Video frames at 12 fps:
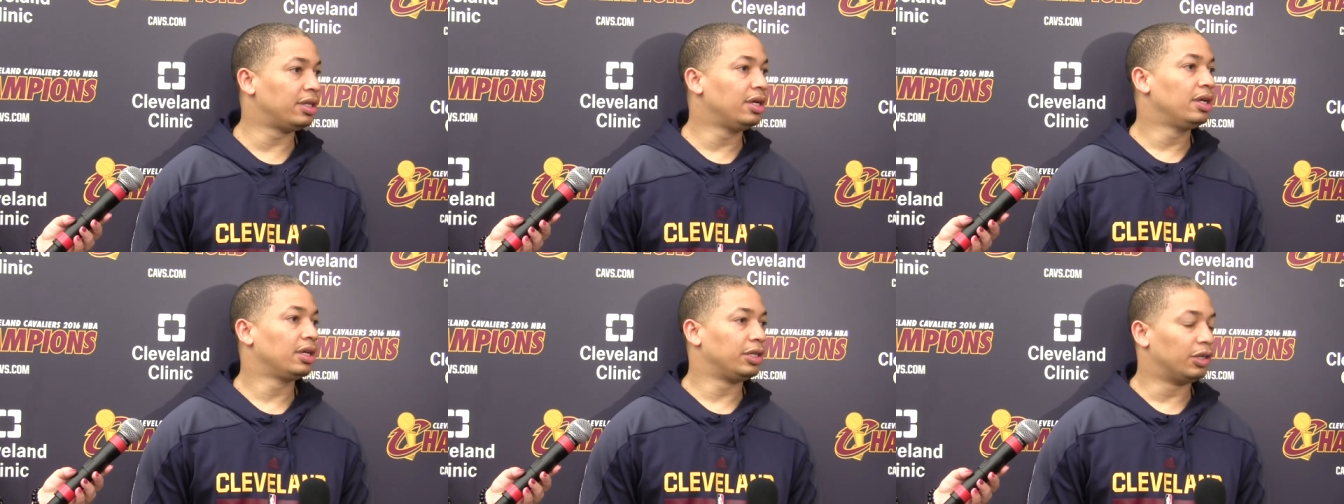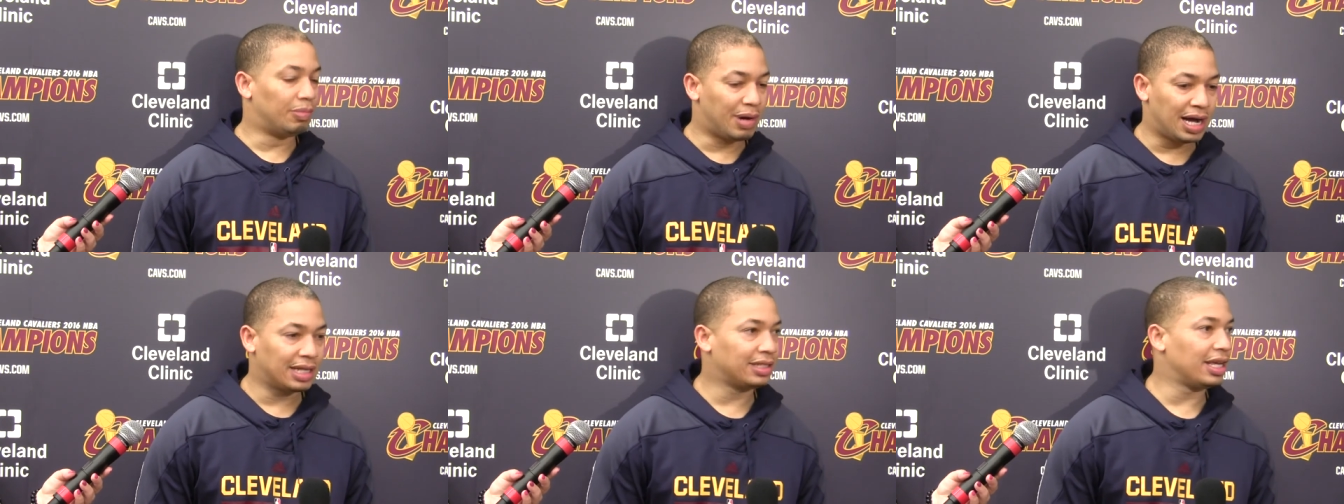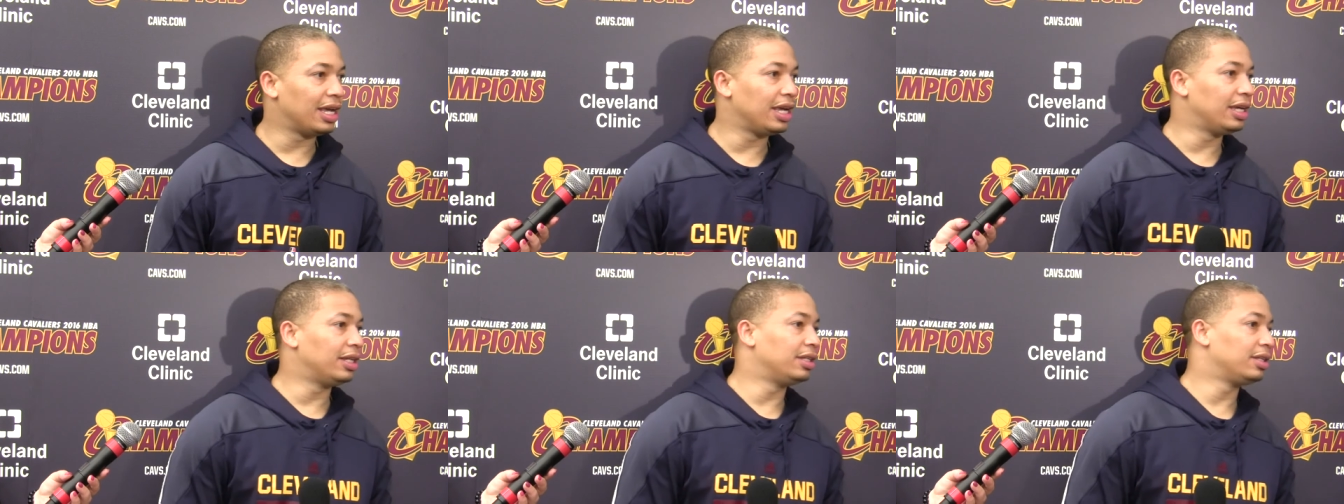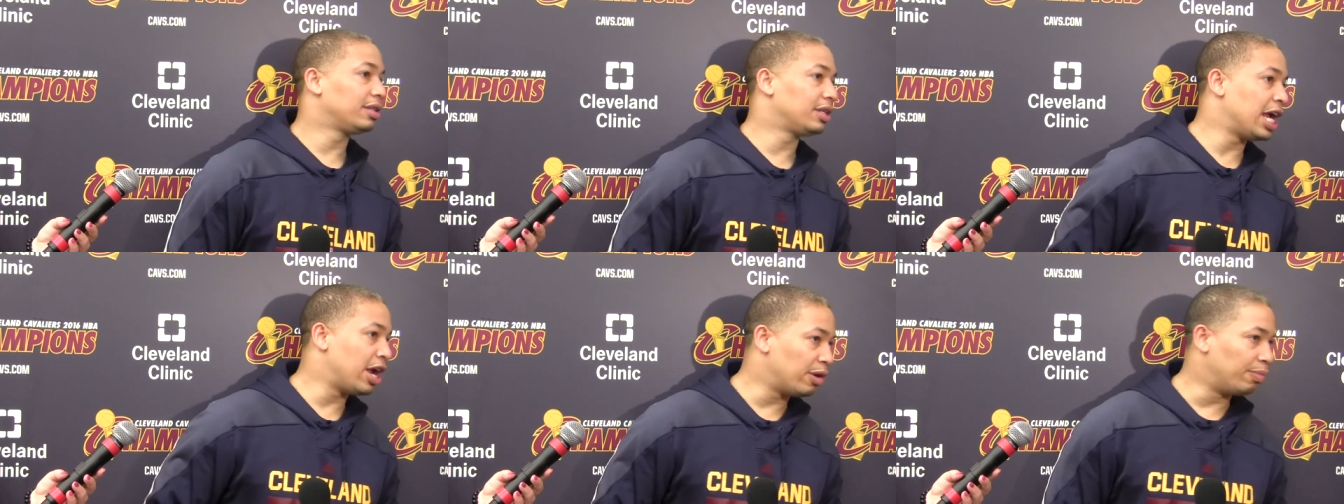you know, Monta
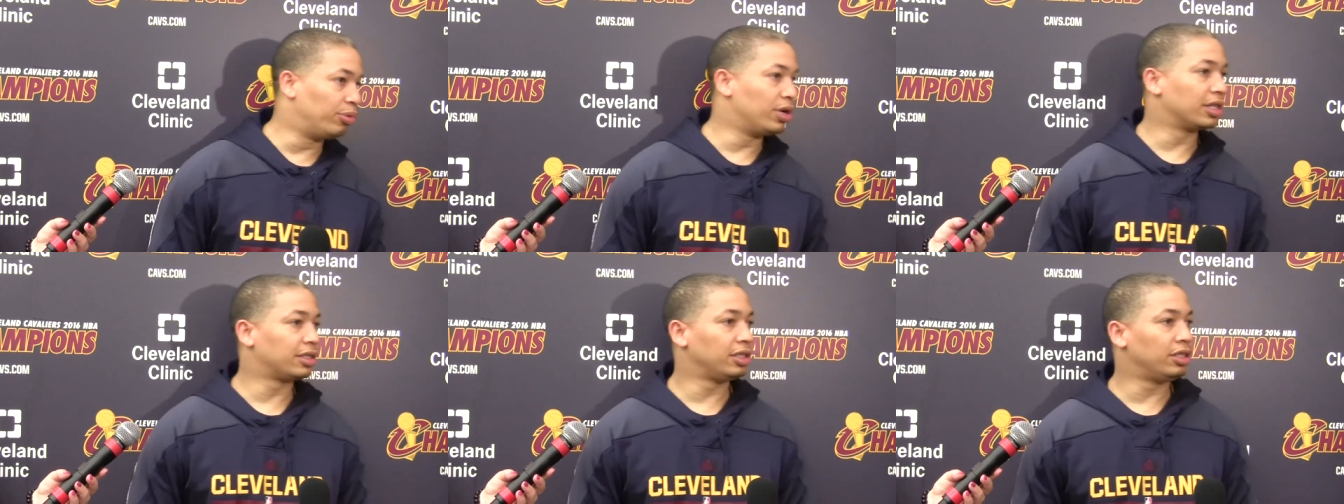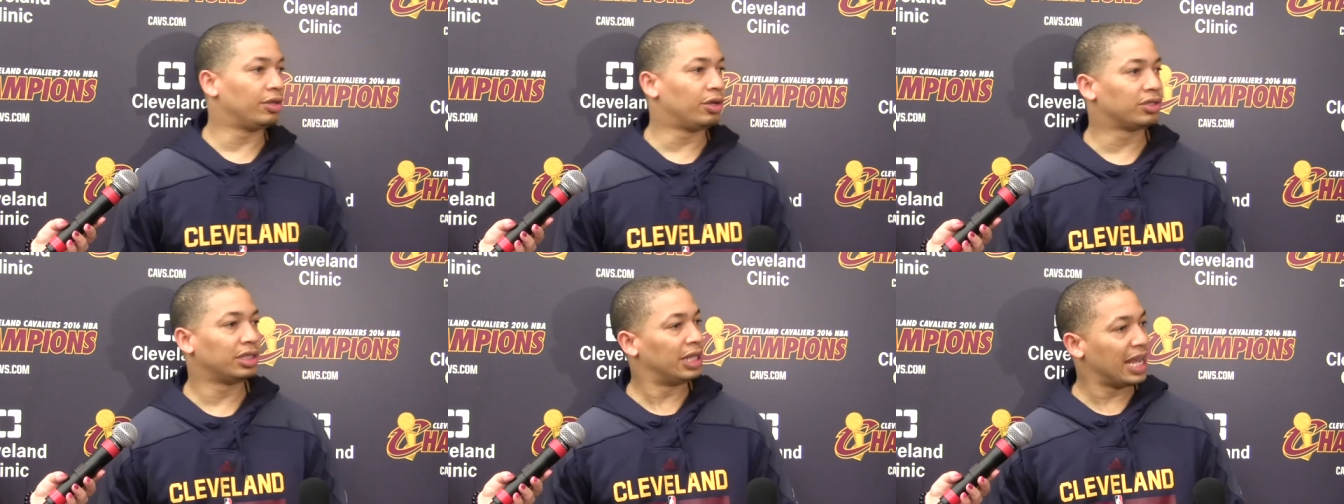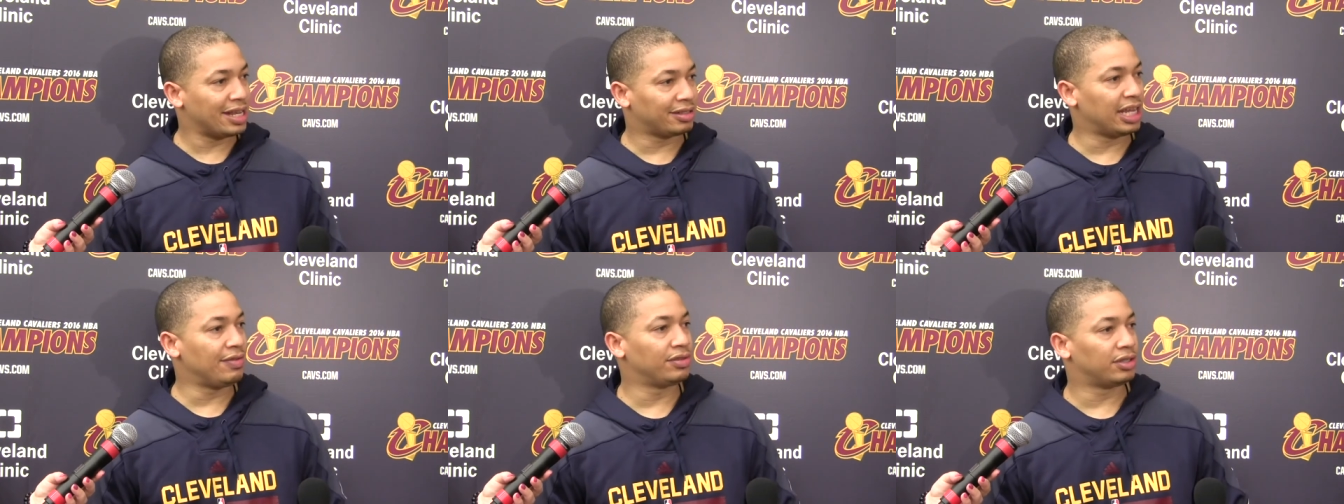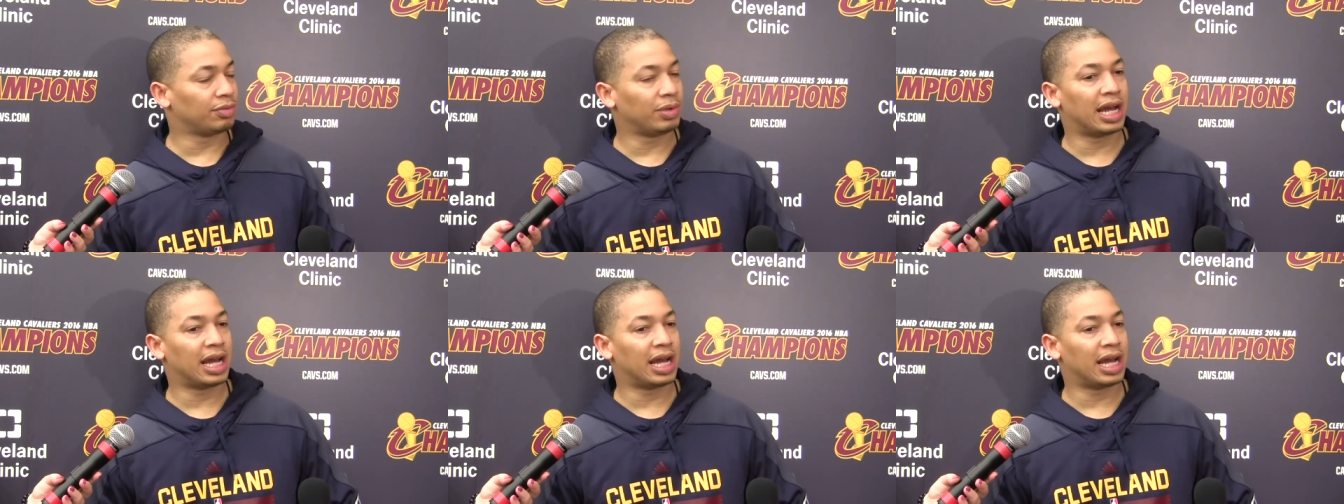and Aaron Brooks, you know, those Lance Stephenson.